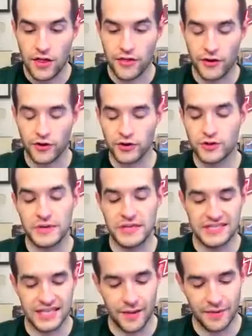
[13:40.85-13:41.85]

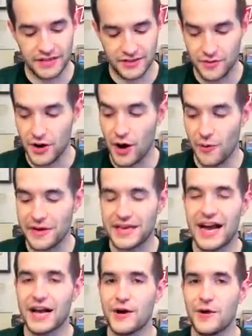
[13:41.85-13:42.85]
Thunderspeed Summon. So no, we
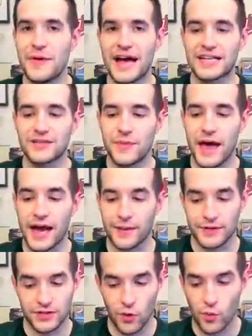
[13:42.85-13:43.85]
cannot go back to back,
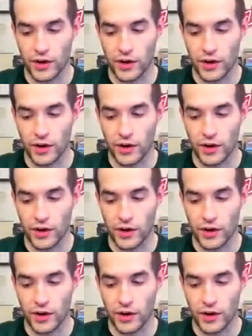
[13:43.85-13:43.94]
but don't